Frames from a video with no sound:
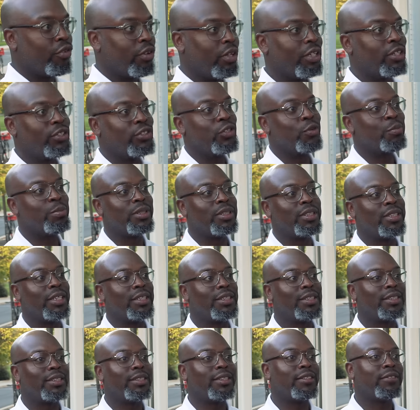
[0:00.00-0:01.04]
really
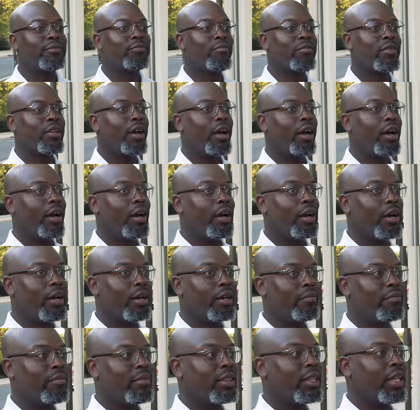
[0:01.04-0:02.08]
superstitious. Okay.
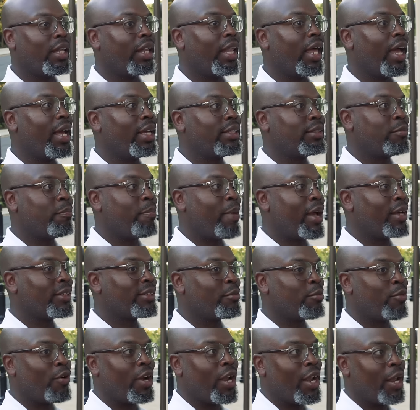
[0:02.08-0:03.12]
Um, the last
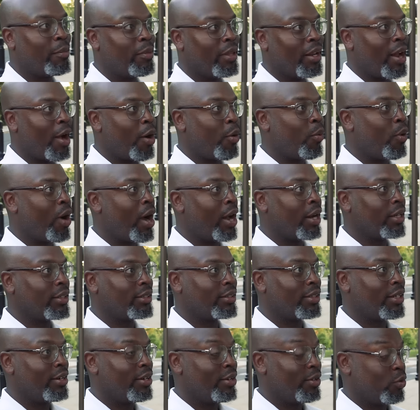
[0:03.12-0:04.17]
basketball game that I
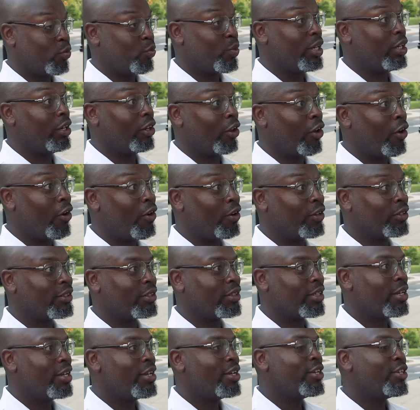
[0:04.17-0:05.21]
watched, we
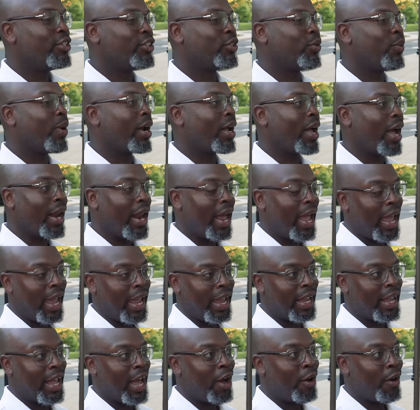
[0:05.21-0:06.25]
lost. So I kind of
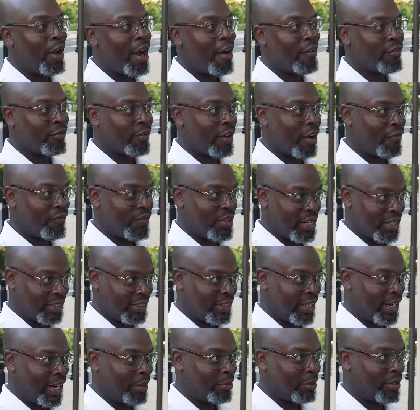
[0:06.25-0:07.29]
hang out after I finish
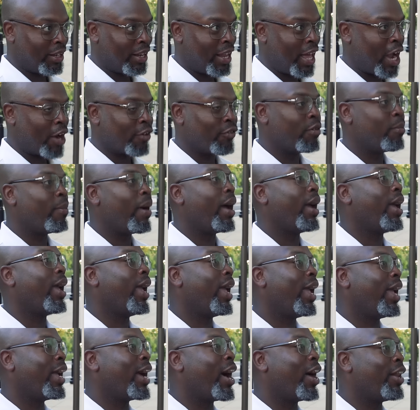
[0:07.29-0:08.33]
setting up the locker room. I
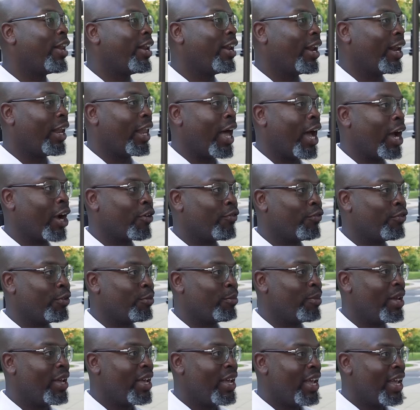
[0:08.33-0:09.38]
hang out in the locker
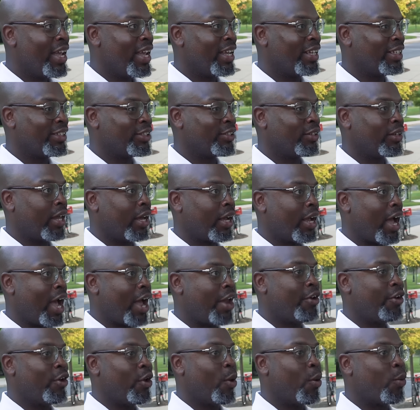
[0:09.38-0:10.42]
room until like
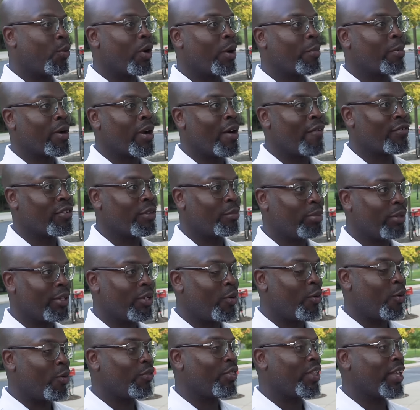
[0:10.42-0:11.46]
I know we're up comfortably
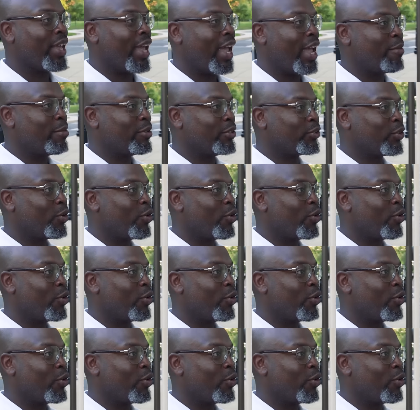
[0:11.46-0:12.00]
or the game is